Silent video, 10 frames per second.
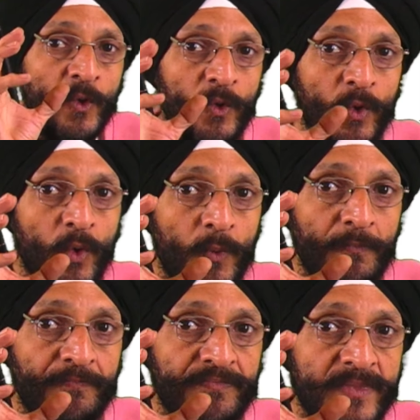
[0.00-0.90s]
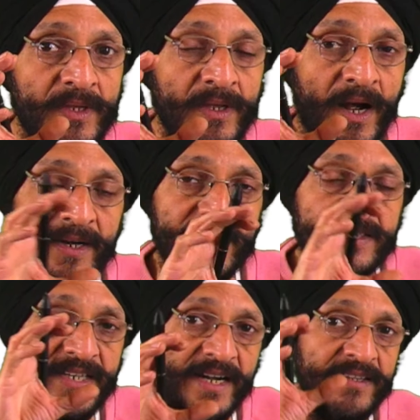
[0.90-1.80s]
to
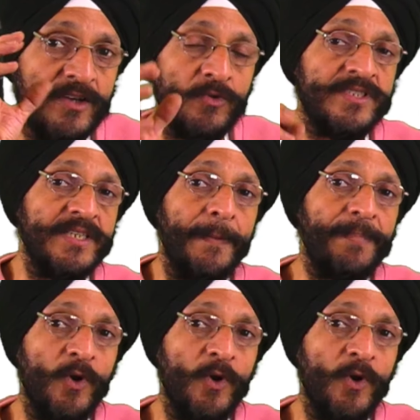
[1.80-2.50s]
understand the concept